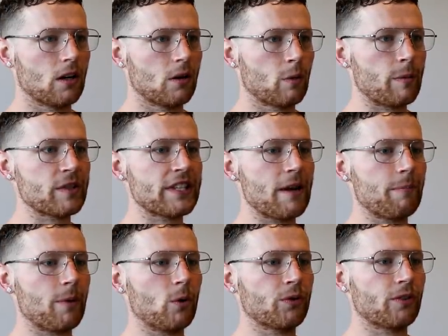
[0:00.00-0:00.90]
When was
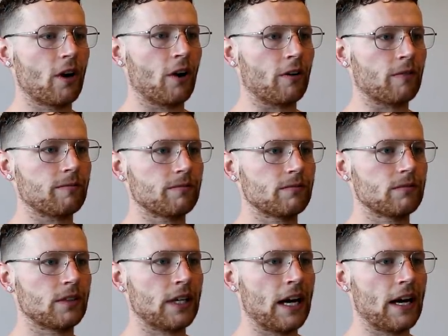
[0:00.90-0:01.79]
that ball thrown?
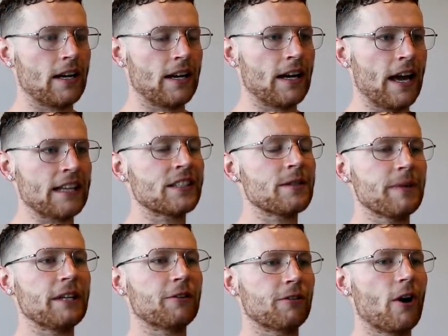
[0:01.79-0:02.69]
Has it
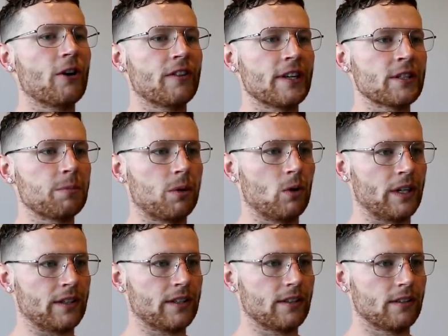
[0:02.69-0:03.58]
been thrown at this
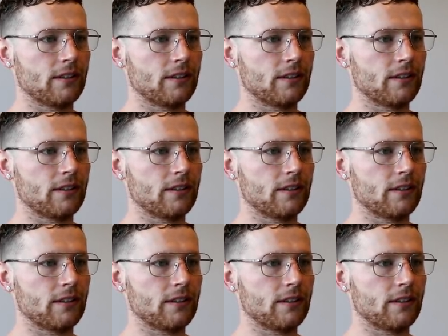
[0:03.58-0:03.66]
point?